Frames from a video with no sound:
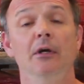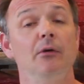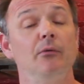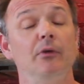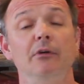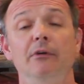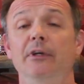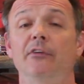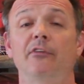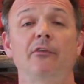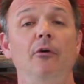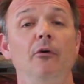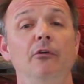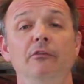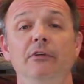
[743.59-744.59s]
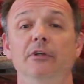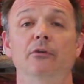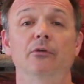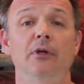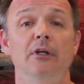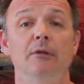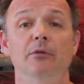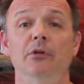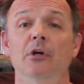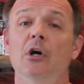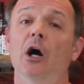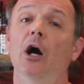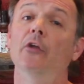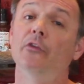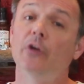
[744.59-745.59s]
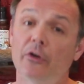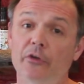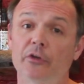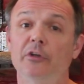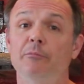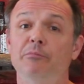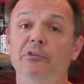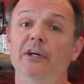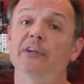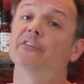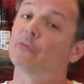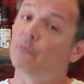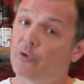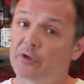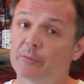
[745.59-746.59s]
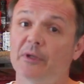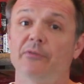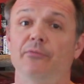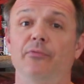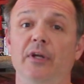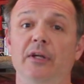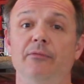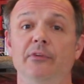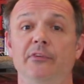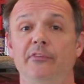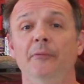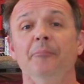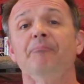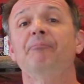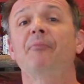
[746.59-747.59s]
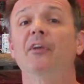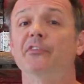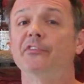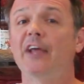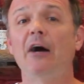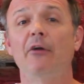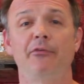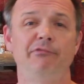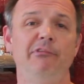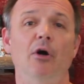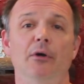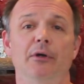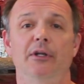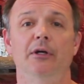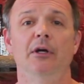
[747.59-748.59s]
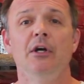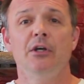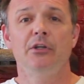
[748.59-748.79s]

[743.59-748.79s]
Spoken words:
Really, it's totally incredible. Another good place, and one of my favorites, South Florida.